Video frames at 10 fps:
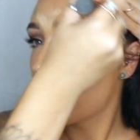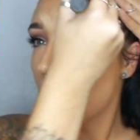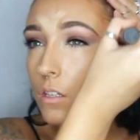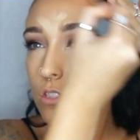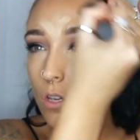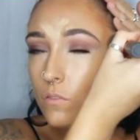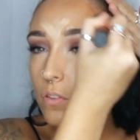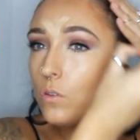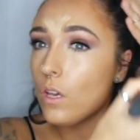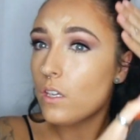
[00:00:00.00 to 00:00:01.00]
And I don't
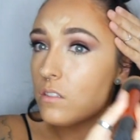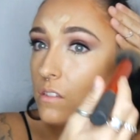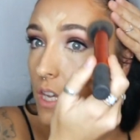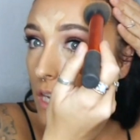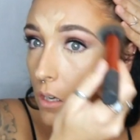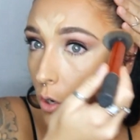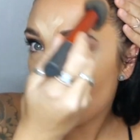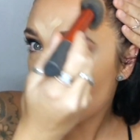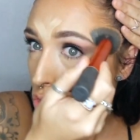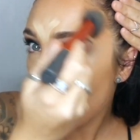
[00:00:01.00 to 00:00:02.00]
feel like it's sitting
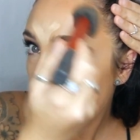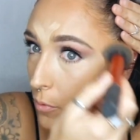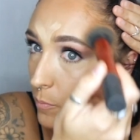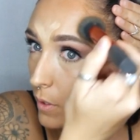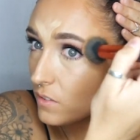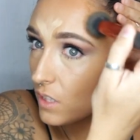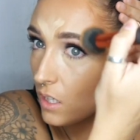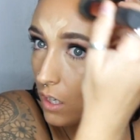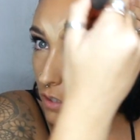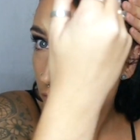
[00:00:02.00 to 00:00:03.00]
on top of my
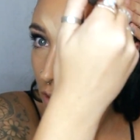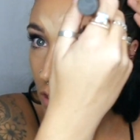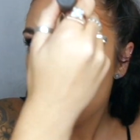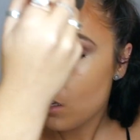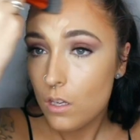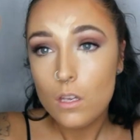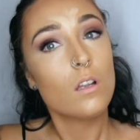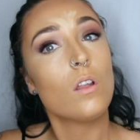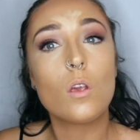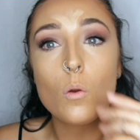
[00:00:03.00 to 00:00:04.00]
skin either.
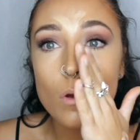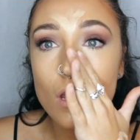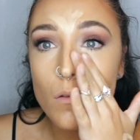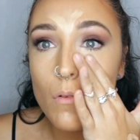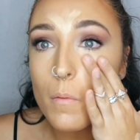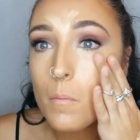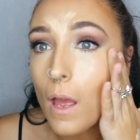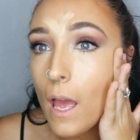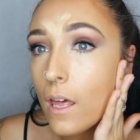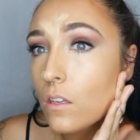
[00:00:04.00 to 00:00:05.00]
Like when I'm rubbing my
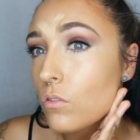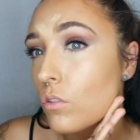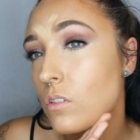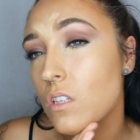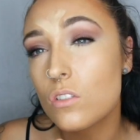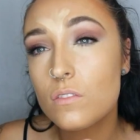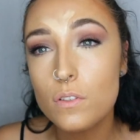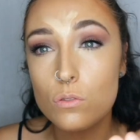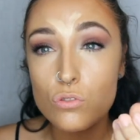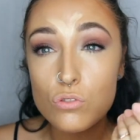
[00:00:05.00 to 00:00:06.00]
hand across, it just
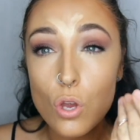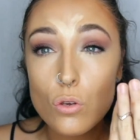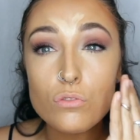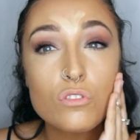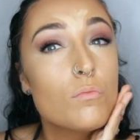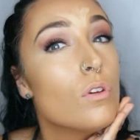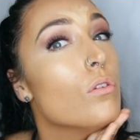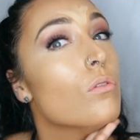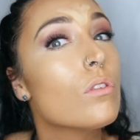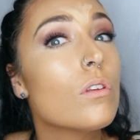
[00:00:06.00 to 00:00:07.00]
feels so
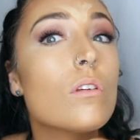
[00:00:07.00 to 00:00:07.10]
smooth.